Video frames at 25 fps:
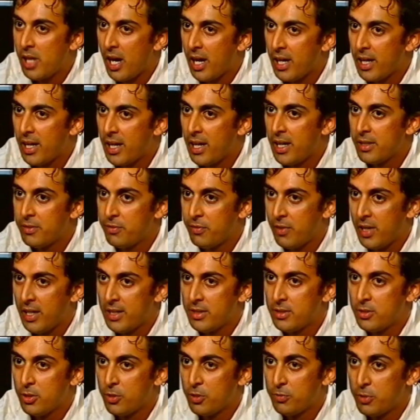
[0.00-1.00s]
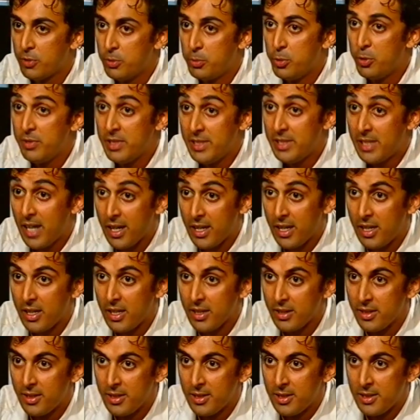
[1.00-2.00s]
die-hard fans of the movie Die
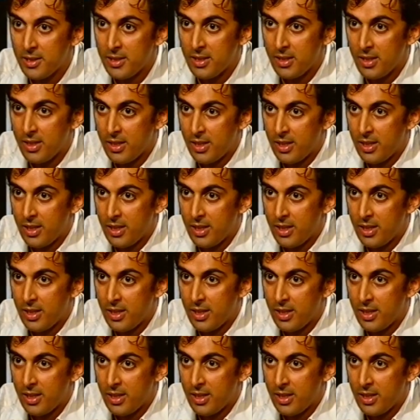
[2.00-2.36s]
Hard. Mm -hmm.